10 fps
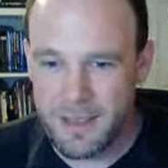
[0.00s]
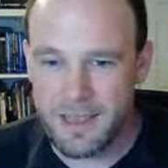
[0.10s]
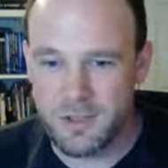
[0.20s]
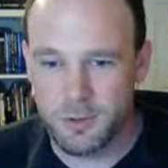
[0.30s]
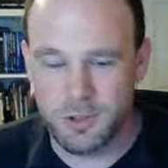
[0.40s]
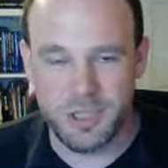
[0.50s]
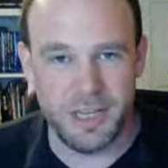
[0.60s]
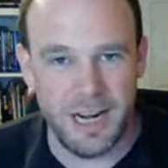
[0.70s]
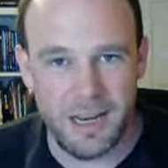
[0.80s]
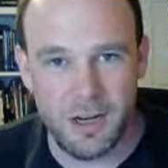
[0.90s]
indulging
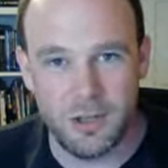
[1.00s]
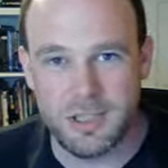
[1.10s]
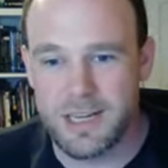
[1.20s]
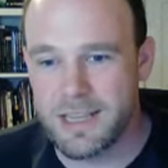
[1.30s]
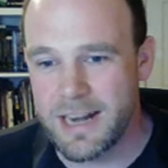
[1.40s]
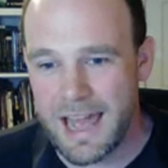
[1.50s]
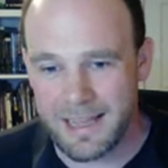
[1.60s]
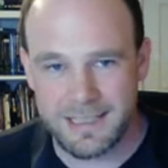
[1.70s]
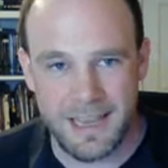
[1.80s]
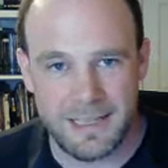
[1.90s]
in like gluttony and
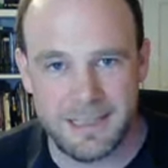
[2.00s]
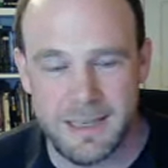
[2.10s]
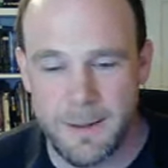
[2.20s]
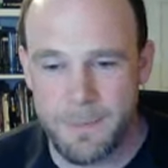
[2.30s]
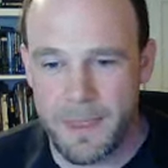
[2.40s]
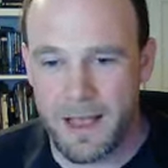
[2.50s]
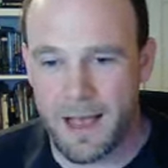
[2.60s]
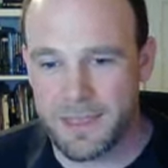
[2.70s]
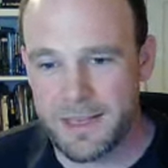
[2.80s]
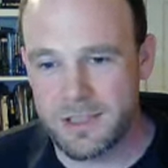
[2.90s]
excess.
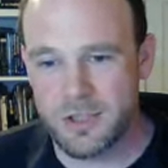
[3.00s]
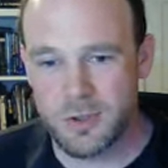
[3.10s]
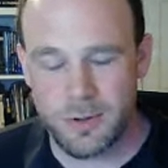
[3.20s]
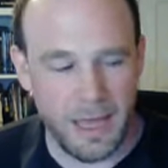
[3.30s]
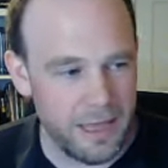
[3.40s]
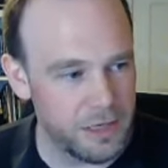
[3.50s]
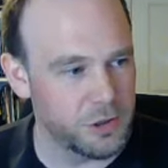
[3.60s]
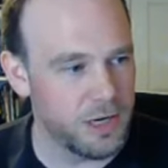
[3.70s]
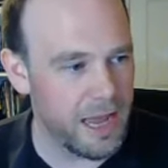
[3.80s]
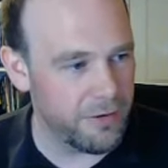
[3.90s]
I think to do that, it
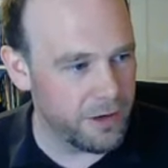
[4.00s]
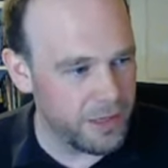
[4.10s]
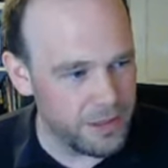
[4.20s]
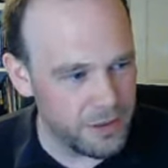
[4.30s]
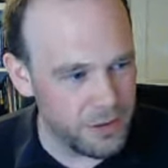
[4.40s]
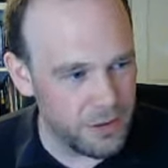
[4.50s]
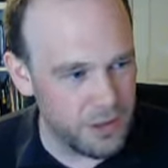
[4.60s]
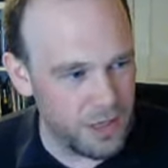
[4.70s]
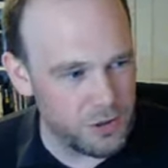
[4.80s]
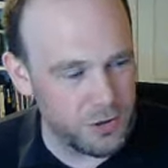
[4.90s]
should carry,
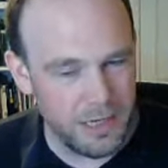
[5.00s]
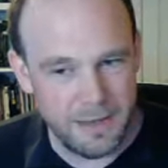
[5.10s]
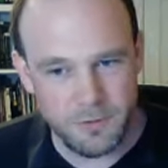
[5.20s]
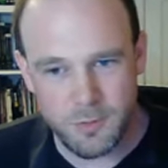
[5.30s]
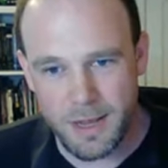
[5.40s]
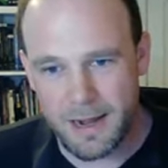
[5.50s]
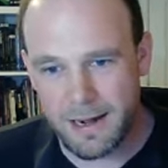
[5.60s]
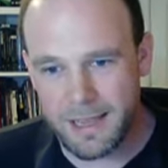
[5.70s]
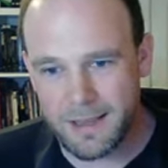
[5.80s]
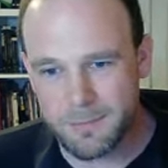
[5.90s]
it should leave some kind of
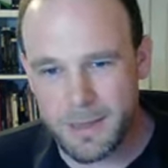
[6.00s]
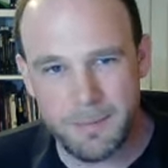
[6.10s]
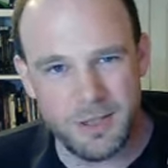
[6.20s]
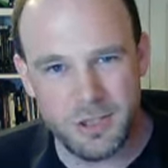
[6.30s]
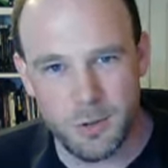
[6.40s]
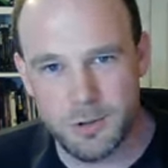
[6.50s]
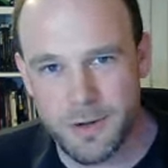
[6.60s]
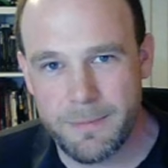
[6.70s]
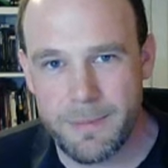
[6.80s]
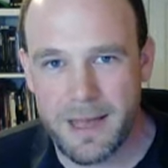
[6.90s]
like maybe social
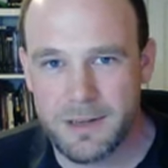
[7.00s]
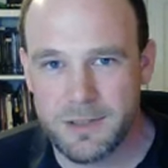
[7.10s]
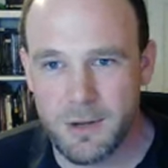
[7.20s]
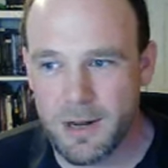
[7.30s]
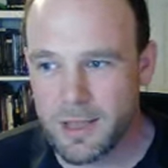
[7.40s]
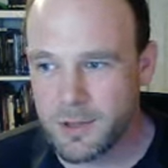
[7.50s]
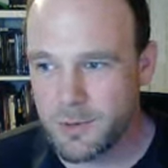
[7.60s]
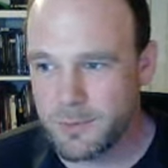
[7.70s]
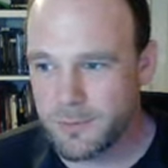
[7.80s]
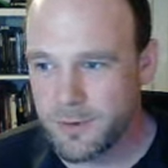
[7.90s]
impact. So like
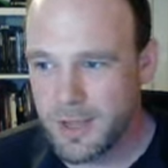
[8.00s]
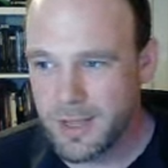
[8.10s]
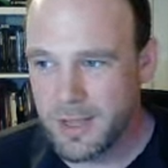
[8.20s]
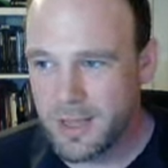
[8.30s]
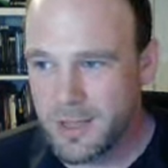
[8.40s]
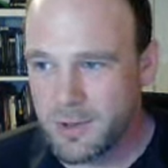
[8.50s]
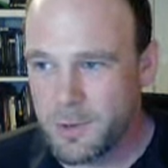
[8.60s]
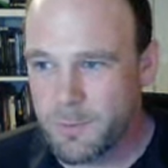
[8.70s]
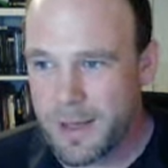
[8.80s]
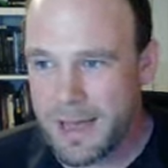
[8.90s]
you've,
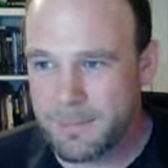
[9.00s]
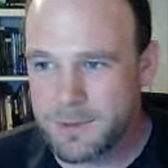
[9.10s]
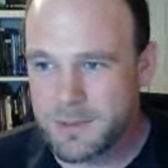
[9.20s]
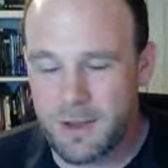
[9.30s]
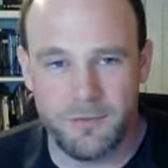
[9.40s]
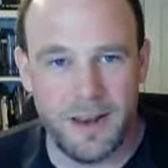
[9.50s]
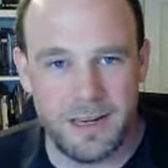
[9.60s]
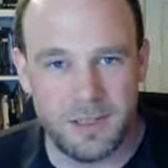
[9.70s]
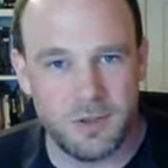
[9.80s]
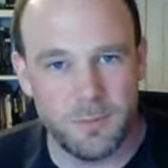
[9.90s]
you've perhaps
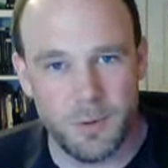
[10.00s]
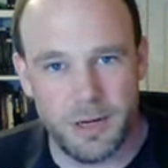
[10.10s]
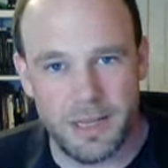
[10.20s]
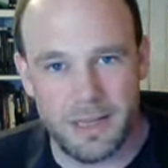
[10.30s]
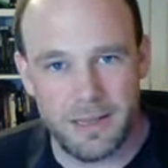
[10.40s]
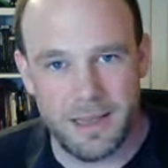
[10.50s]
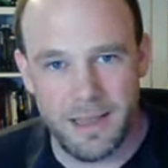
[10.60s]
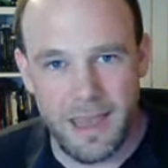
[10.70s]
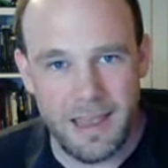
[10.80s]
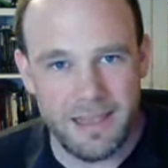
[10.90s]
offended somebody
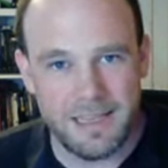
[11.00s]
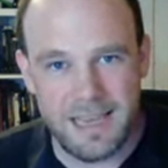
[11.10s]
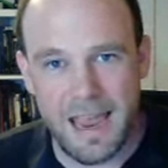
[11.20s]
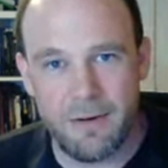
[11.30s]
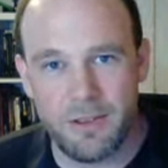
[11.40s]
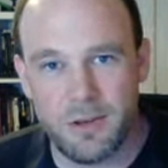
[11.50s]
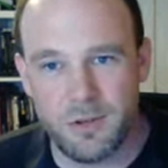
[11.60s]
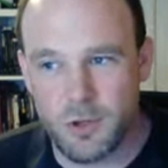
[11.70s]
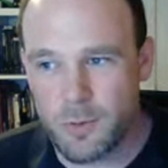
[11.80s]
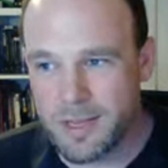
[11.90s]
in this area that you're
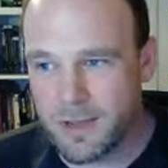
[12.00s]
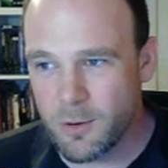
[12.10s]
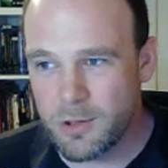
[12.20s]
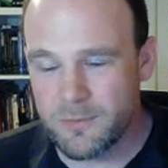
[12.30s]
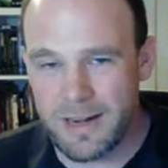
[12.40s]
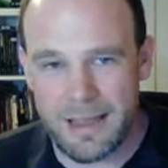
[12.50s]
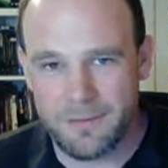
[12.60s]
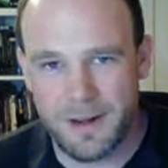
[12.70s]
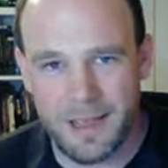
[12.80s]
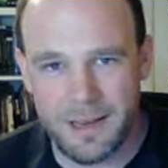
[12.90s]
doing it, or you've
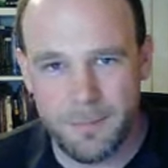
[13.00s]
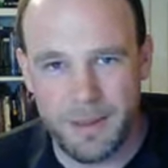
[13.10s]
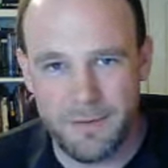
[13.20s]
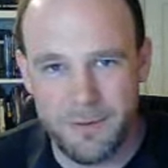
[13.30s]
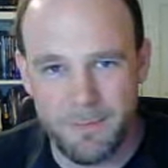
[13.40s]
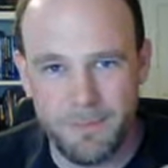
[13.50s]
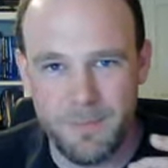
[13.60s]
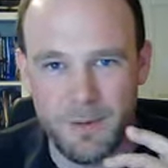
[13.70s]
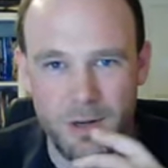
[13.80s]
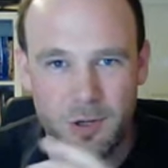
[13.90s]
left like a bit of a
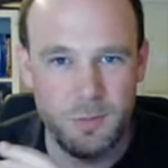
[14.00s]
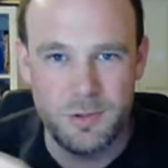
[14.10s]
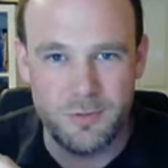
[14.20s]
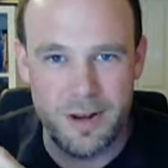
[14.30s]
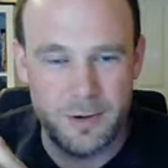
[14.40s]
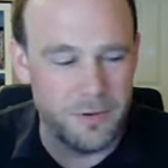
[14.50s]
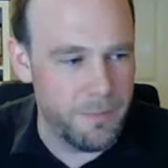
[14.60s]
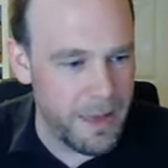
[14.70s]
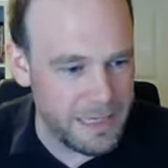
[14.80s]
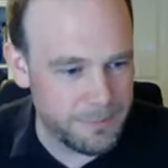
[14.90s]
loose thread or a
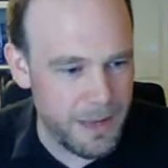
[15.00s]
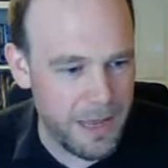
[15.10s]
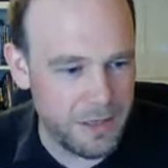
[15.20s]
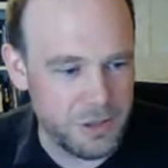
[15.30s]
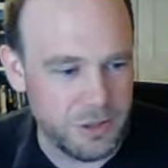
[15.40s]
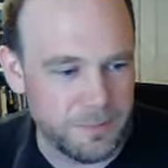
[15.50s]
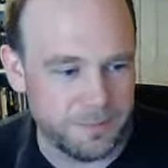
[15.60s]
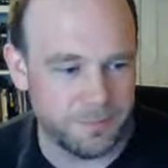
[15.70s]
mess behind you.